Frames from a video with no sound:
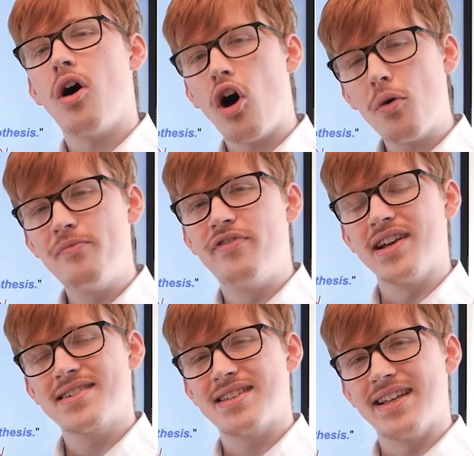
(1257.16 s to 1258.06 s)

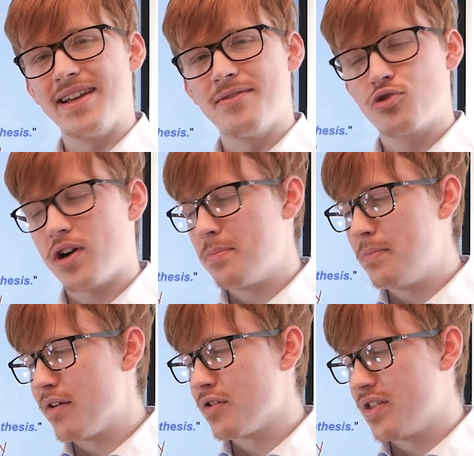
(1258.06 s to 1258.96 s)
Obviously. Try and
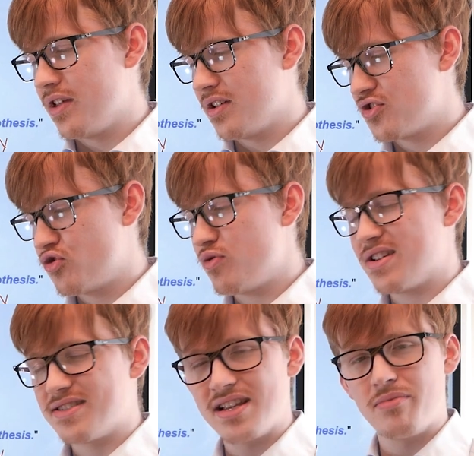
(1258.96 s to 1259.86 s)
mirror the
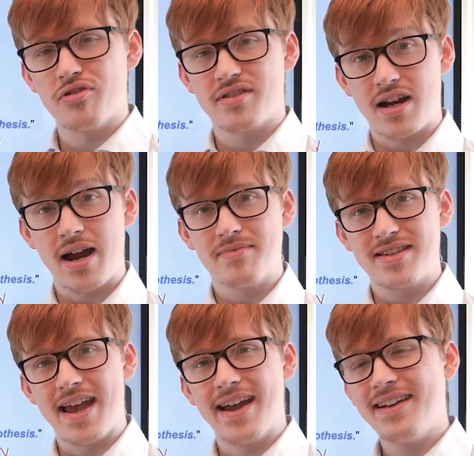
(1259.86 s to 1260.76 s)
stressed syllables that I'm
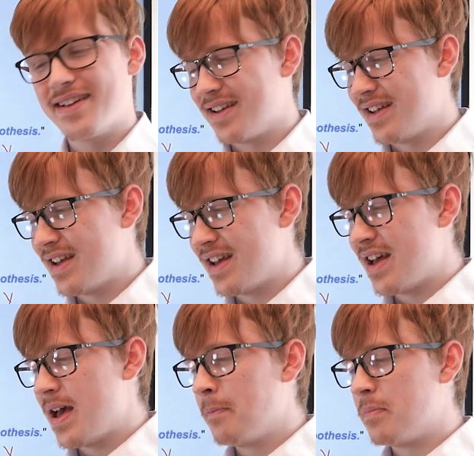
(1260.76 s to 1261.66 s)
saying.
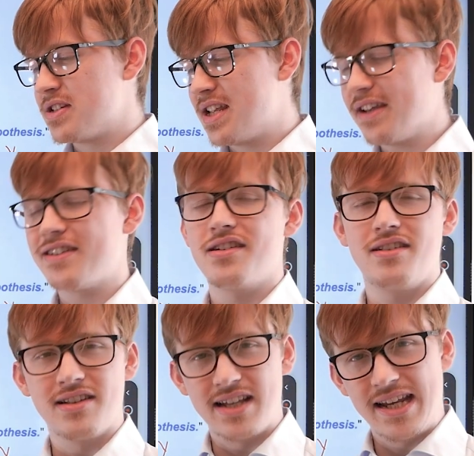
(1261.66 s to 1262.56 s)

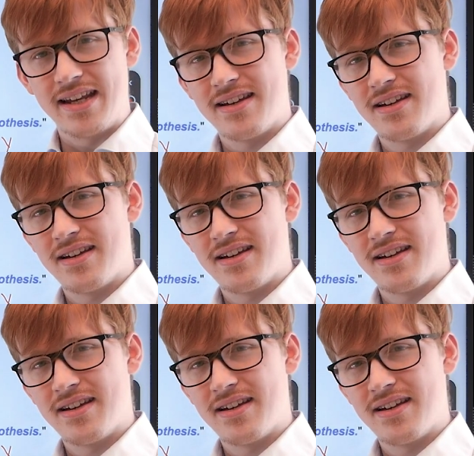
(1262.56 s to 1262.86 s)
Particularly.